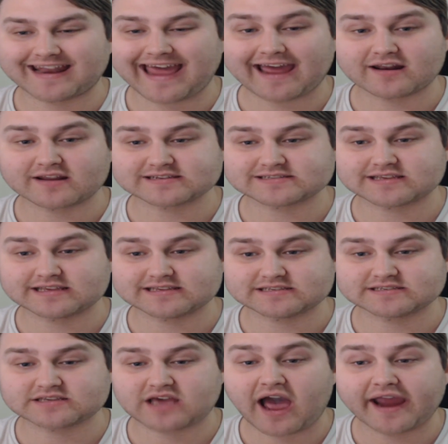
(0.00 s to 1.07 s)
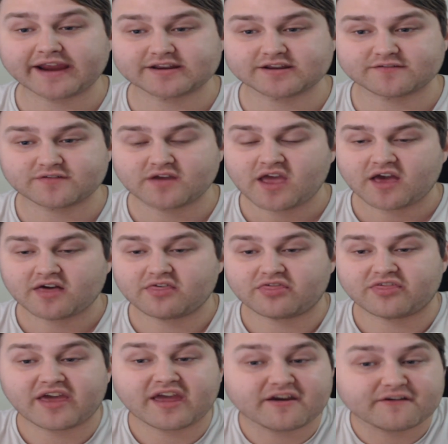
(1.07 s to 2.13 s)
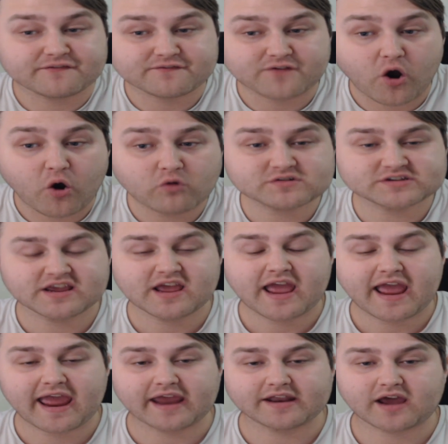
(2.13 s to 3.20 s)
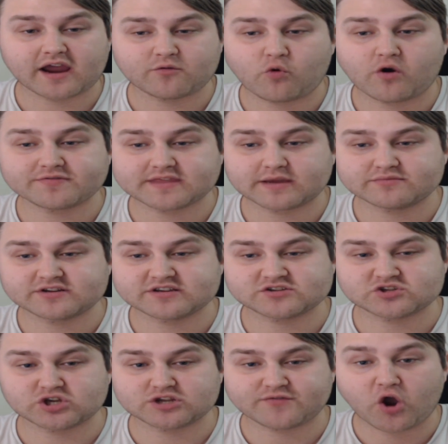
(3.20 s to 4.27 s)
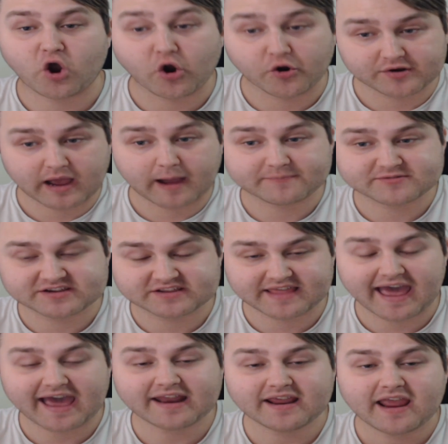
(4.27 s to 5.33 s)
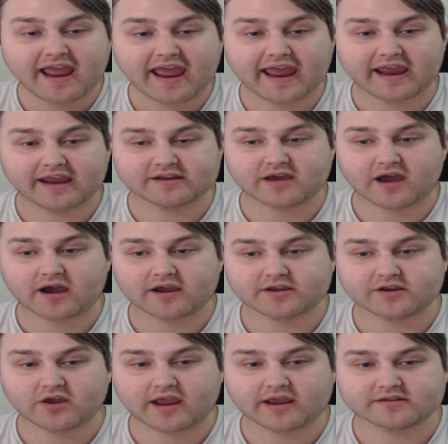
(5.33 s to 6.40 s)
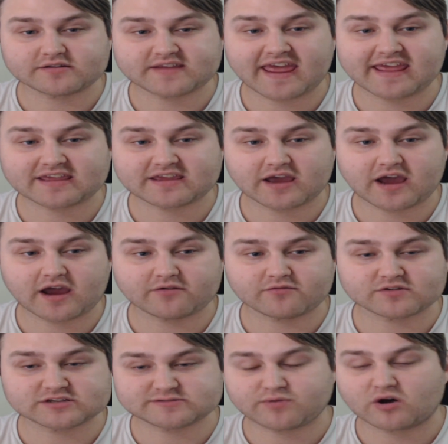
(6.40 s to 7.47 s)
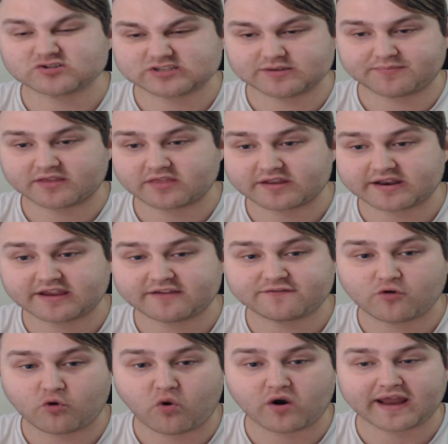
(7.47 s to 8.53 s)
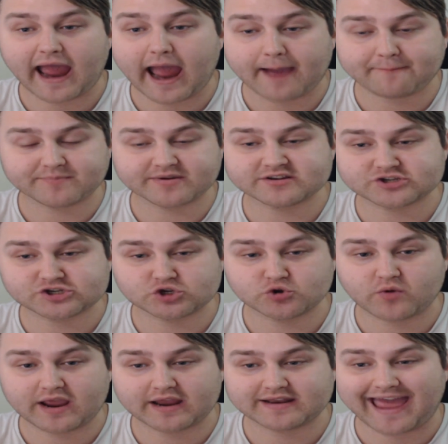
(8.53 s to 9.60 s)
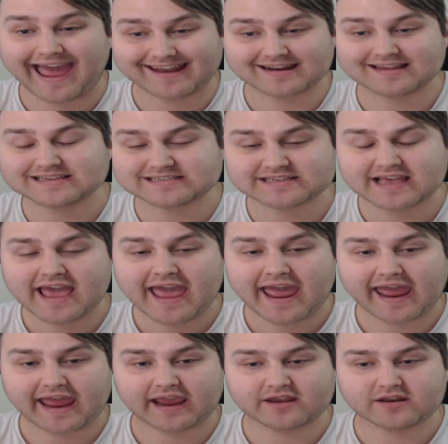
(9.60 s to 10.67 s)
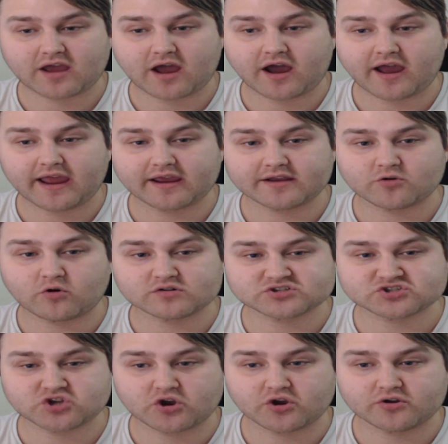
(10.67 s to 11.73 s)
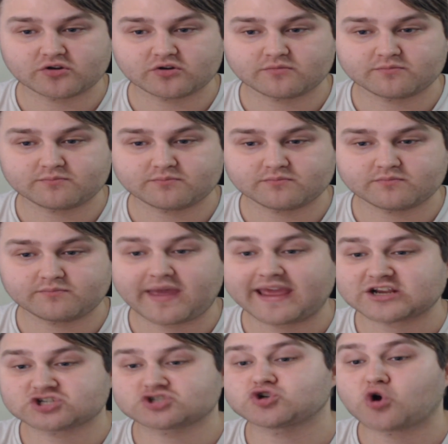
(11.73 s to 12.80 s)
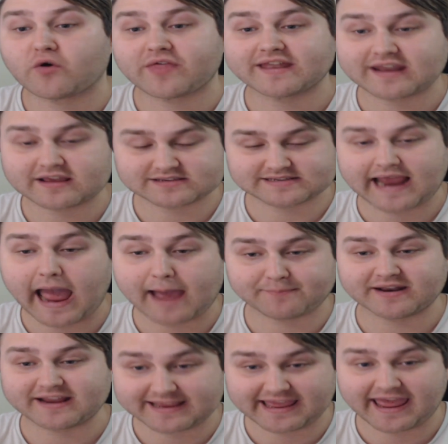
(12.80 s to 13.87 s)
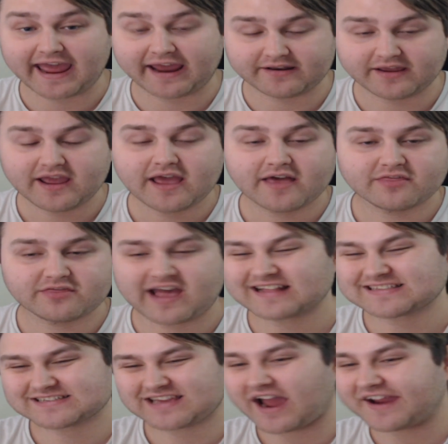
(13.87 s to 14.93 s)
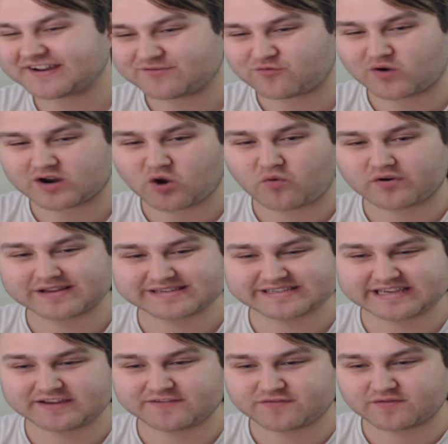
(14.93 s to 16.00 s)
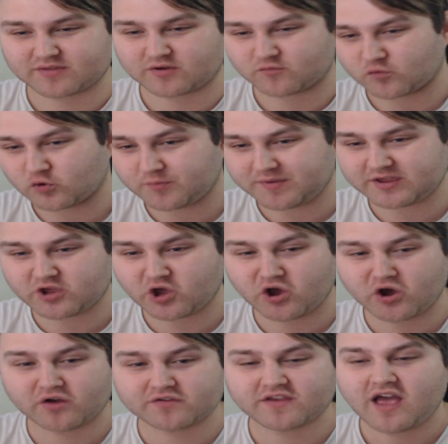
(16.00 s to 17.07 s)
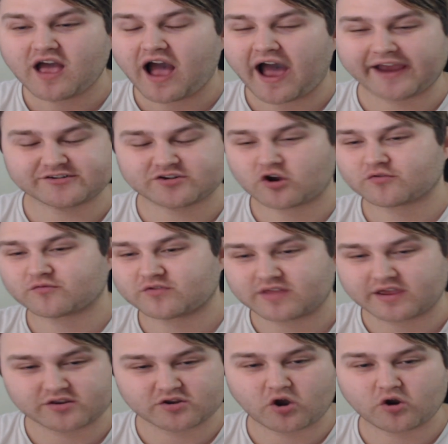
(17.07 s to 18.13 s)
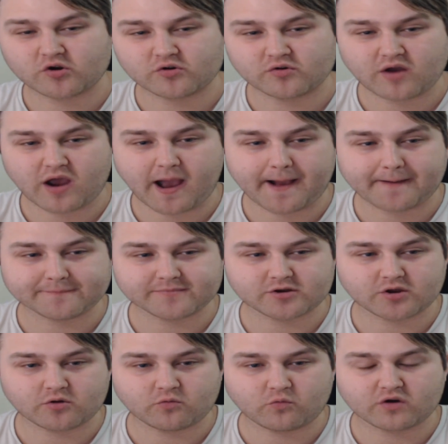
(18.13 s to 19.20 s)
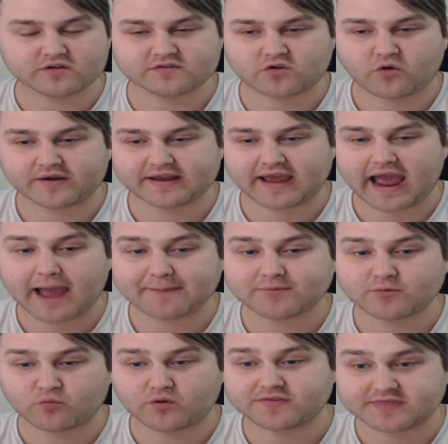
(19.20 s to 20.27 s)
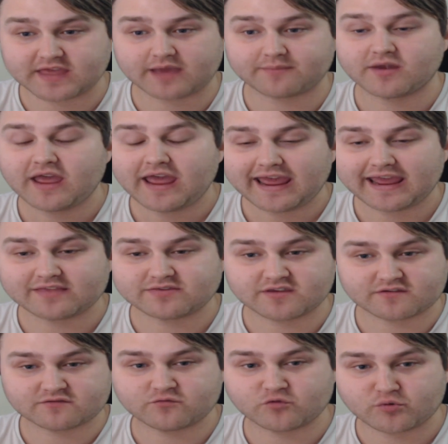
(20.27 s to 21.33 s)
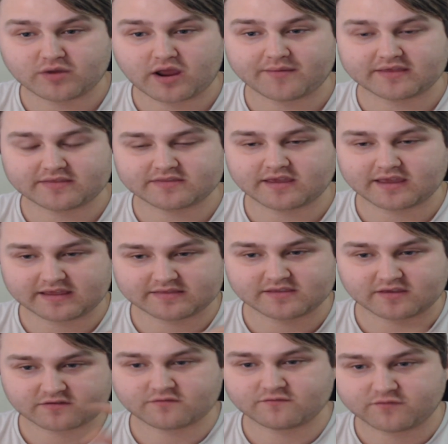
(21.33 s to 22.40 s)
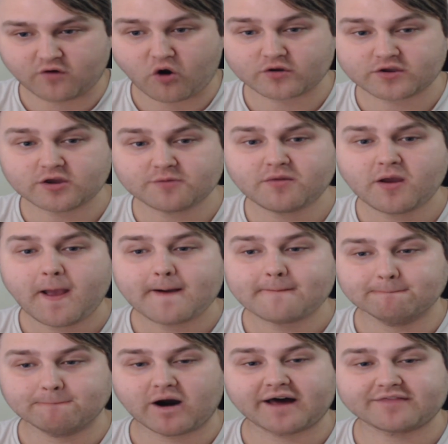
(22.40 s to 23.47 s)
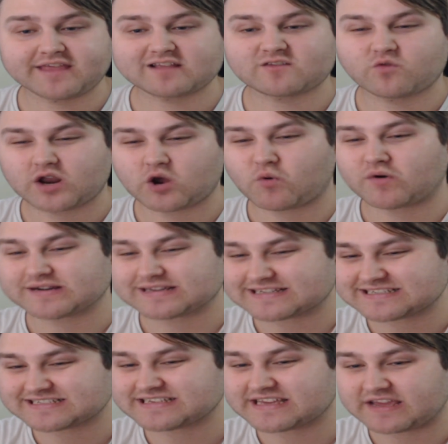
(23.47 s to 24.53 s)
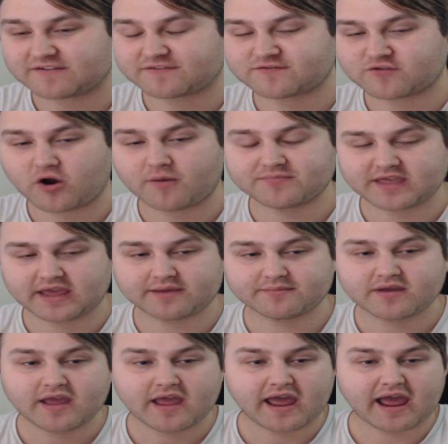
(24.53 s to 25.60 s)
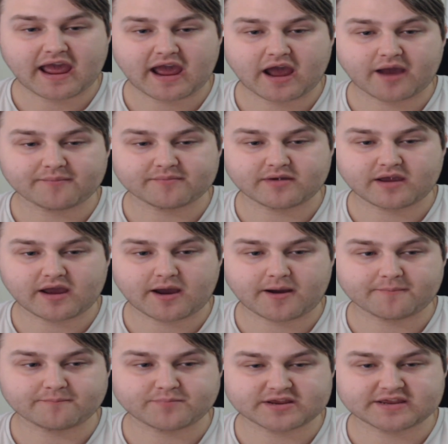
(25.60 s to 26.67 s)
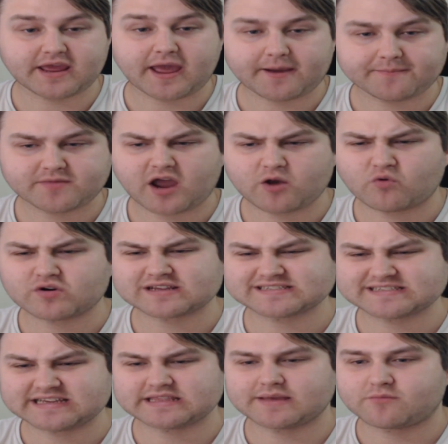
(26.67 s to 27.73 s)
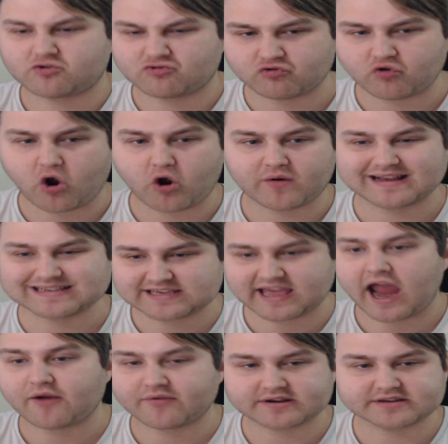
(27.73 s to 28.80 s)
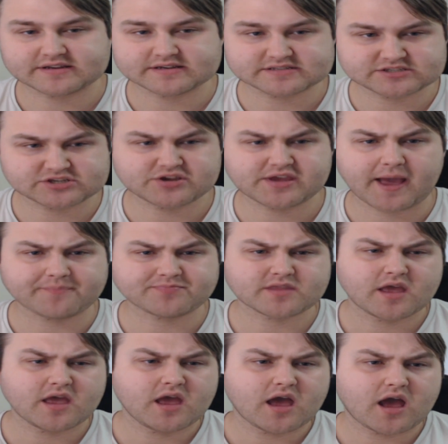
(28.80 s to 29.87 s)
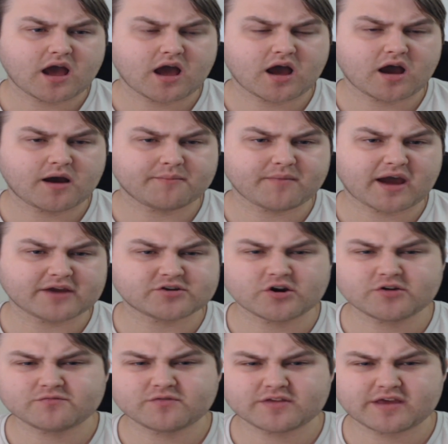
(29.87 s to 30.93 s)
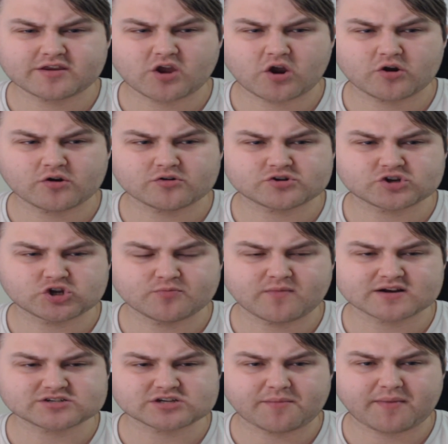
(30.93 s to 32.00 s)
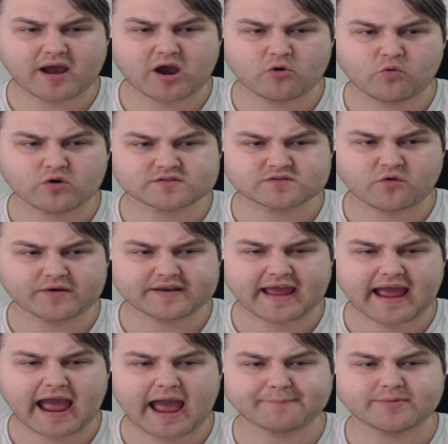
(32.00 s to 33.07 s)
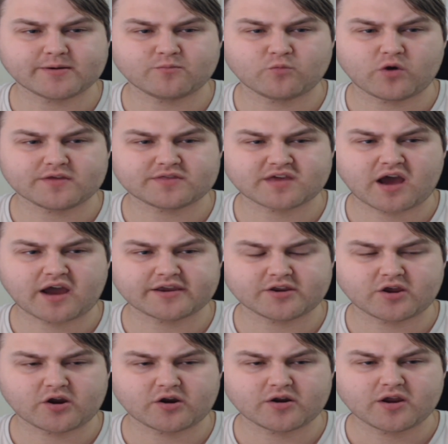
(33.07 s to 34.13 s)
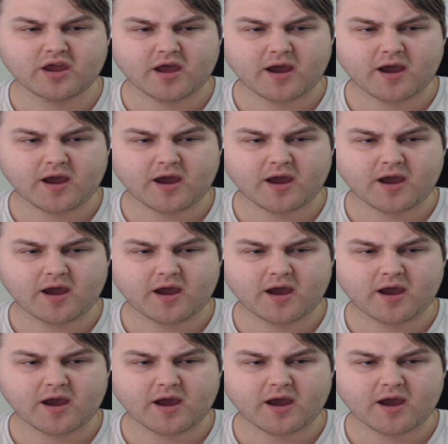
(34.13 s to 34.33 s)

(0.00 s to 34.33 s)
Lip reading: in Atlas is kind of their fault, and I want them to sort of own up to that, and you know, and take responsibility for what happened to in Atlas, and also make sure that doesn't happen again. That's kind of what I want to see from the RWBY girls. I don't really know you know, what's going to happen with them in this group, I mean, in this volume, but that's what I want to see from them. But yeah, I want to see them grow as characters. So yeah, I don't really know too much about what's going to happen with you know,